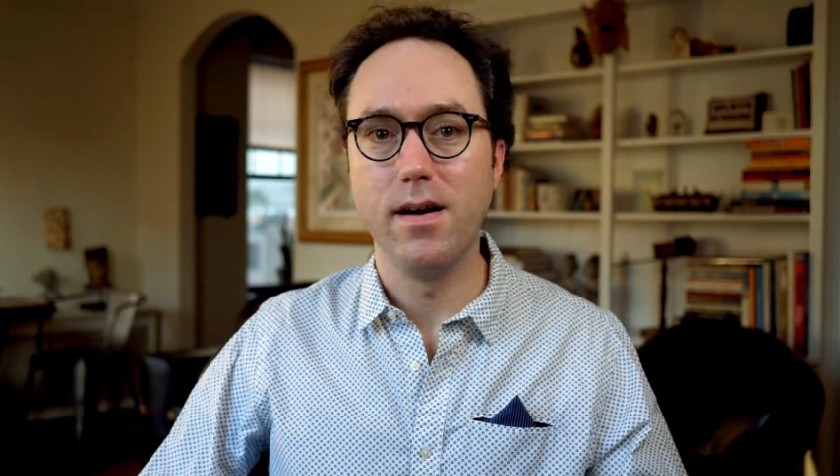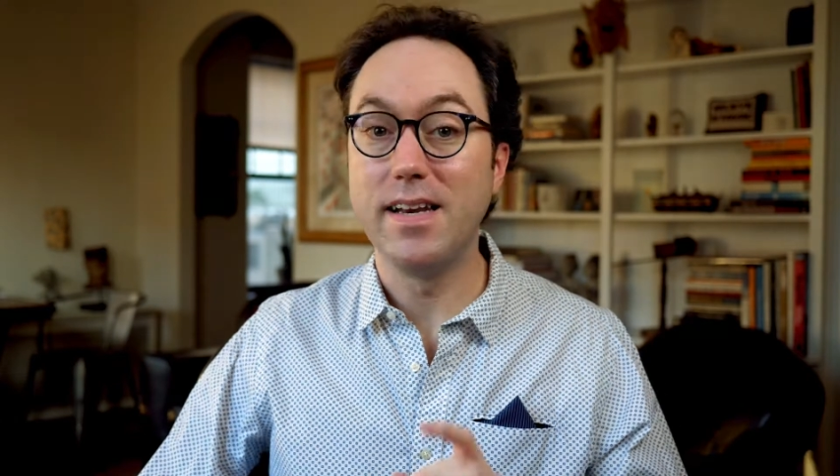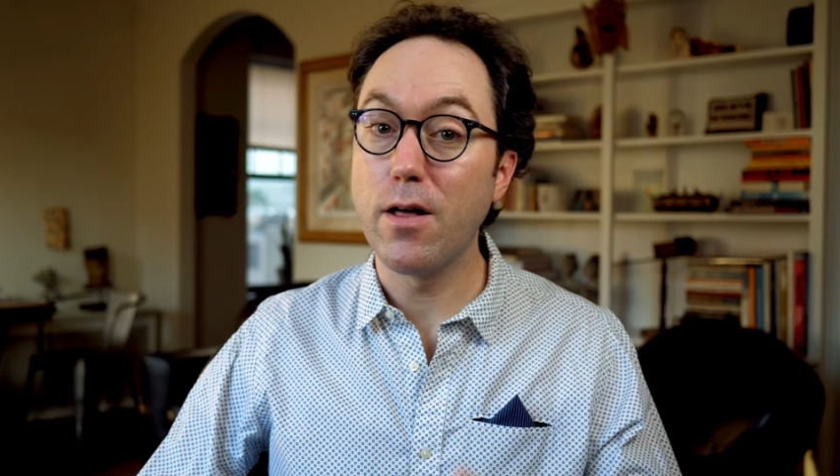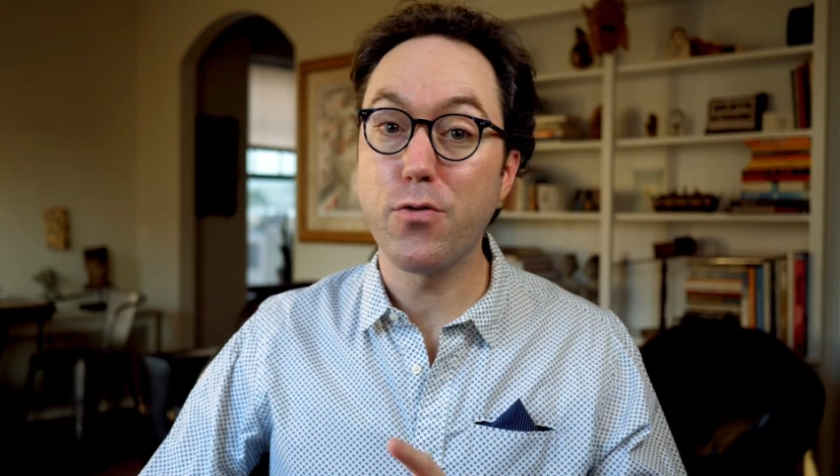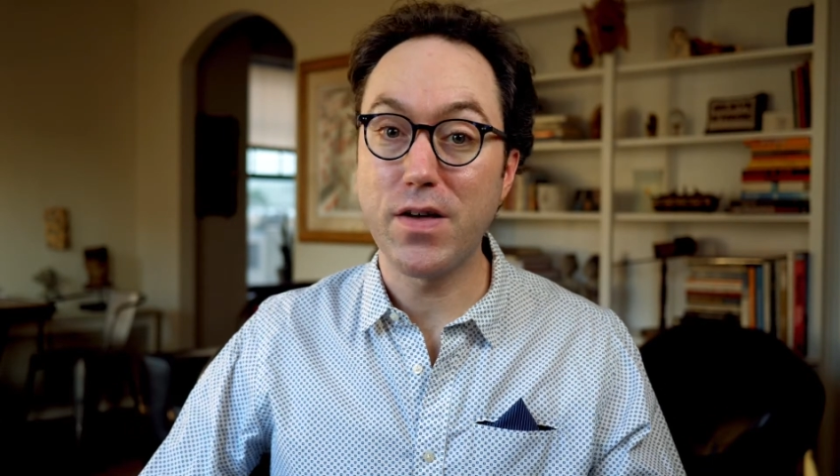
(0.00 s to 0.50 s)

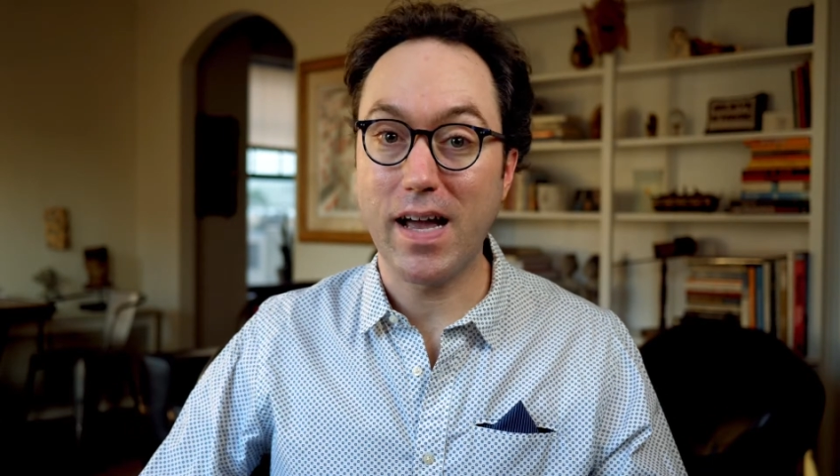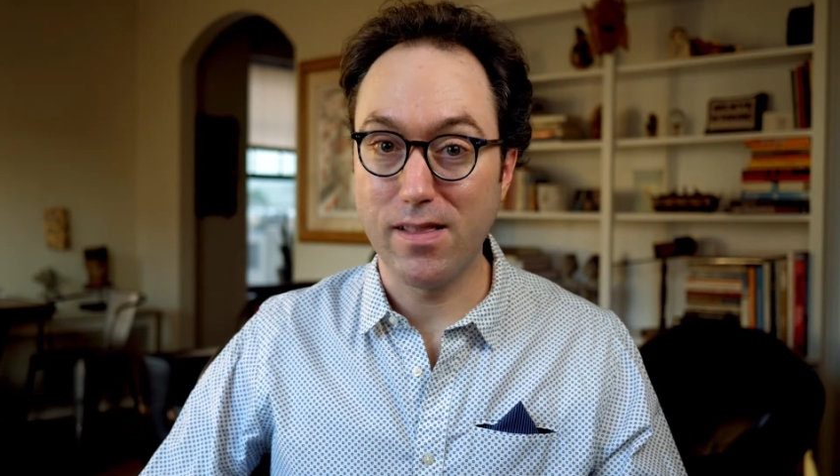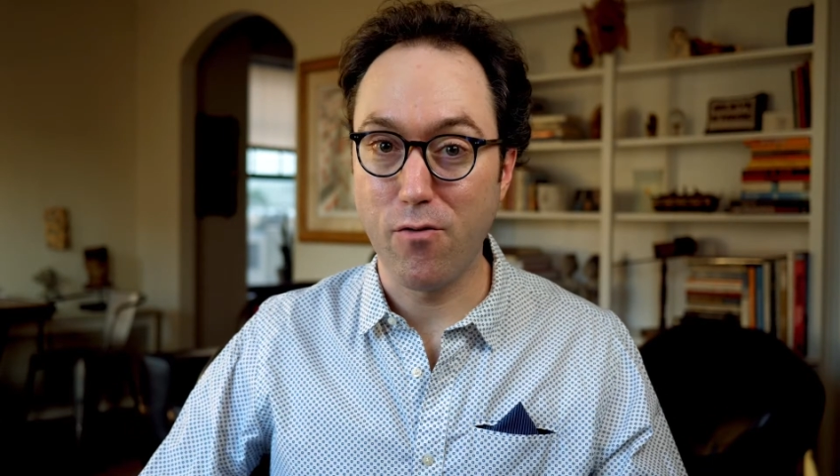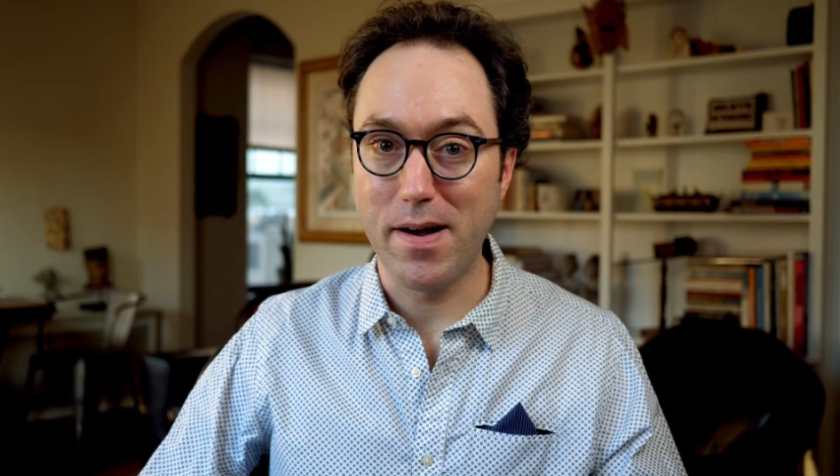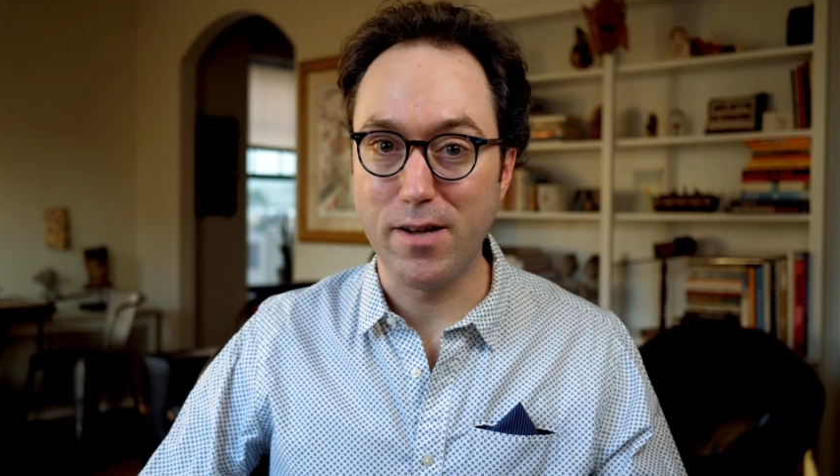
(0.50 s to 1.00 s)
Another thing I
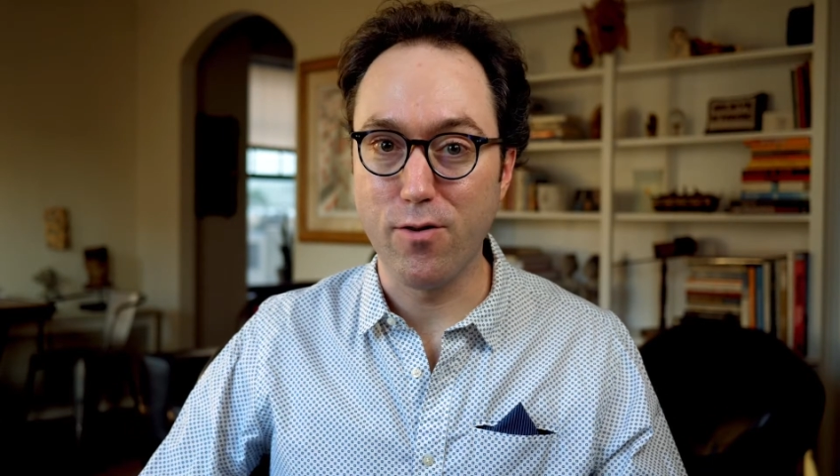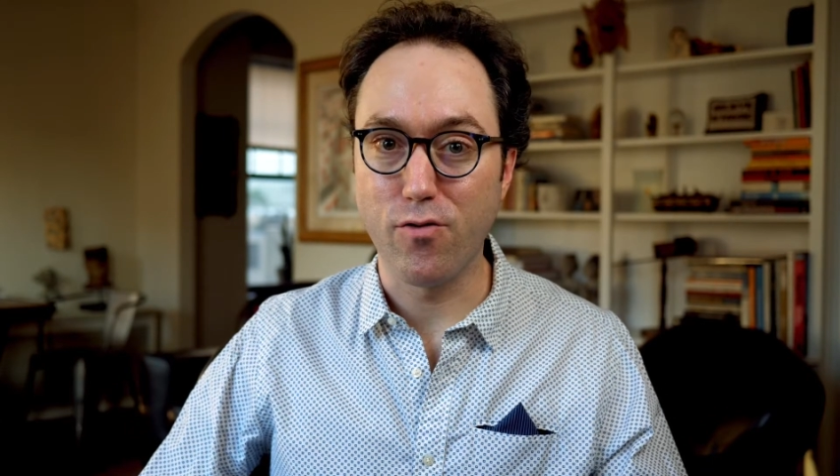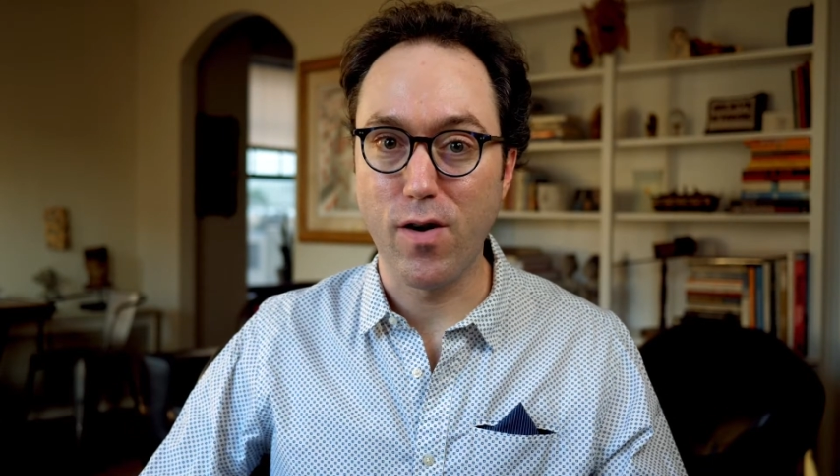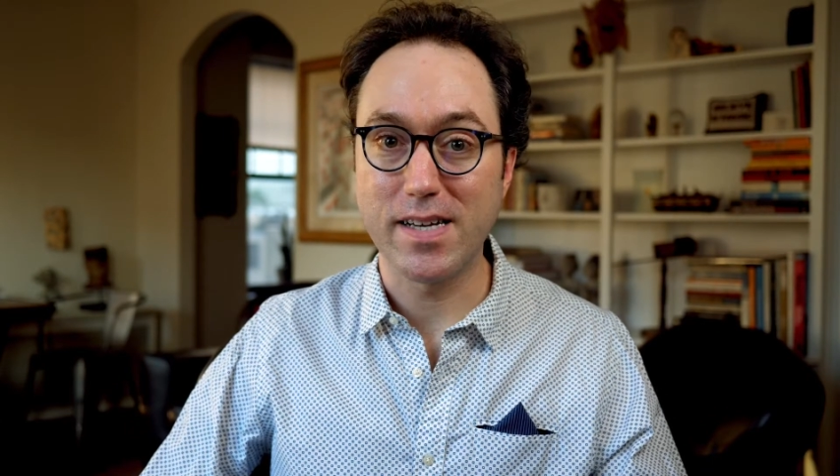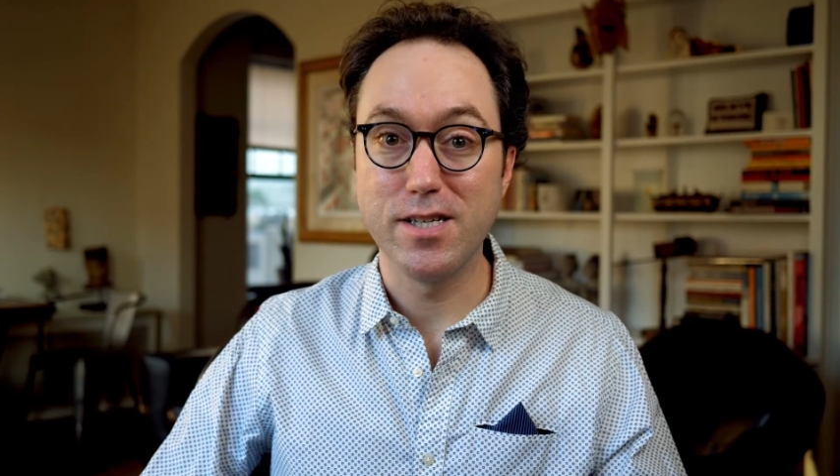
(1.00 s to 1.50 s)
love about
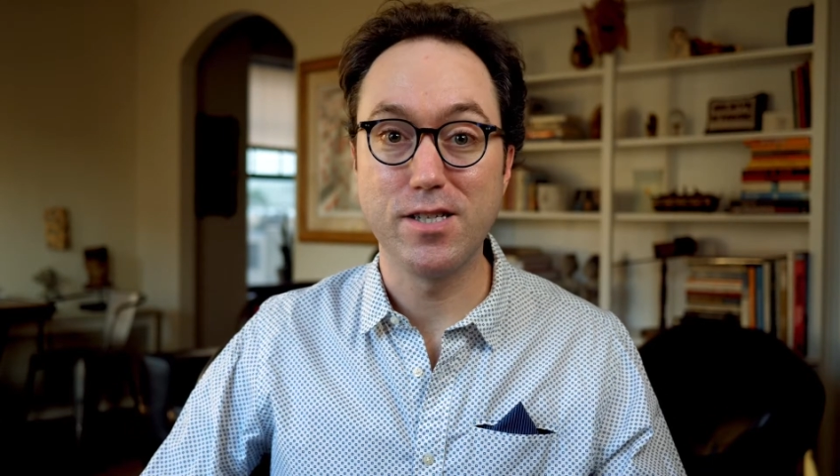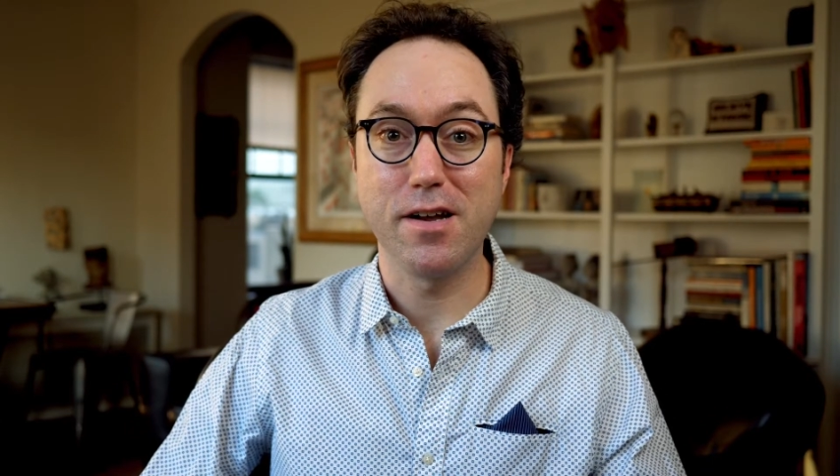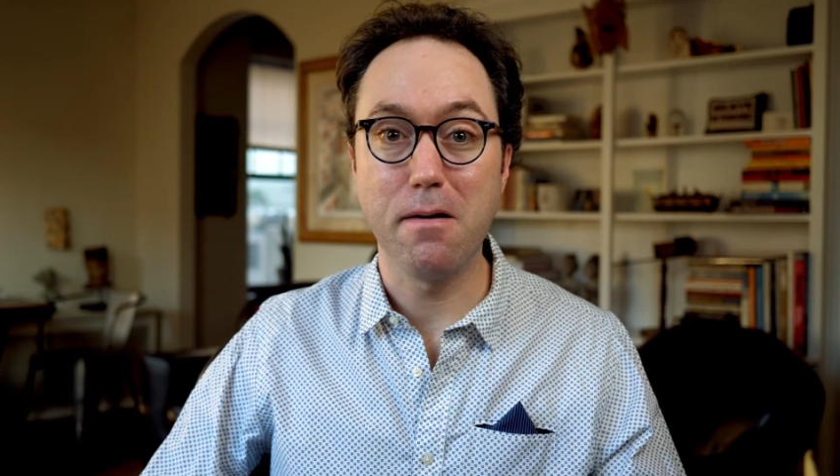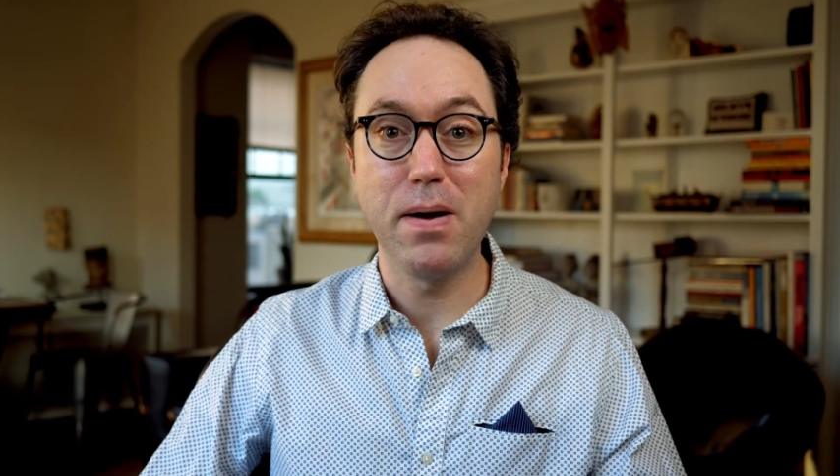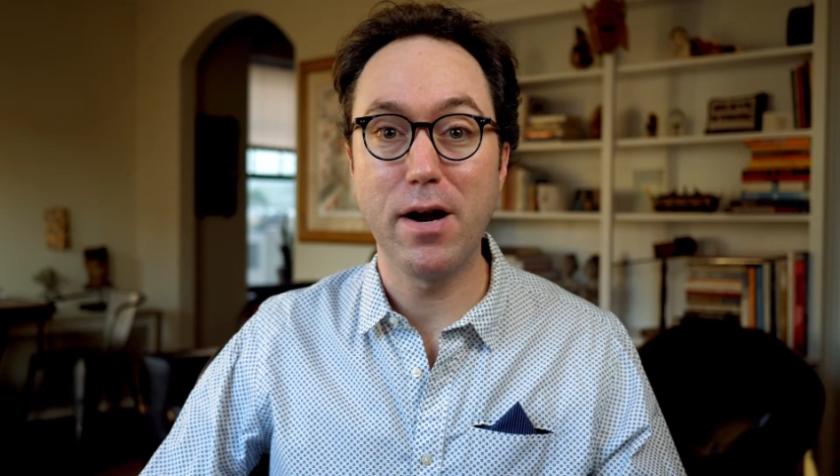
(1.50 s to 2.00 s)
Utrecht is
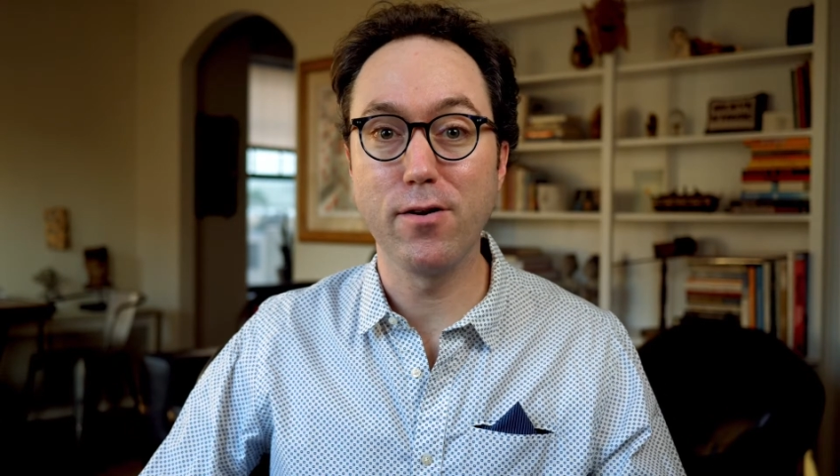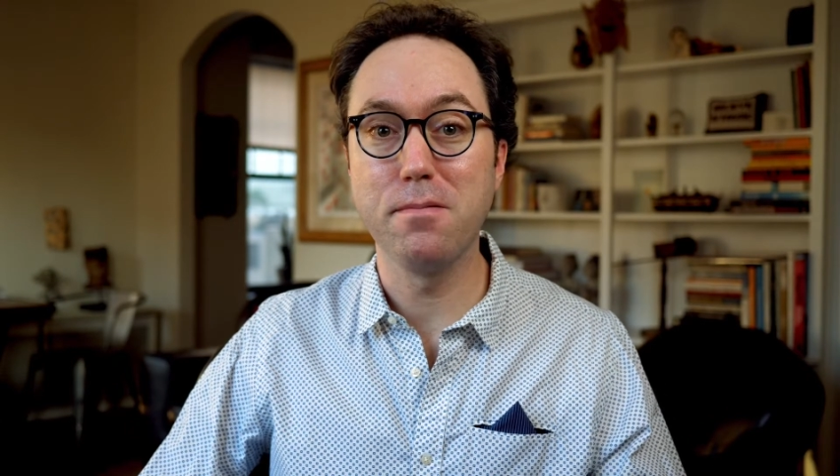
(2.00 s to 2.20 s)
that compared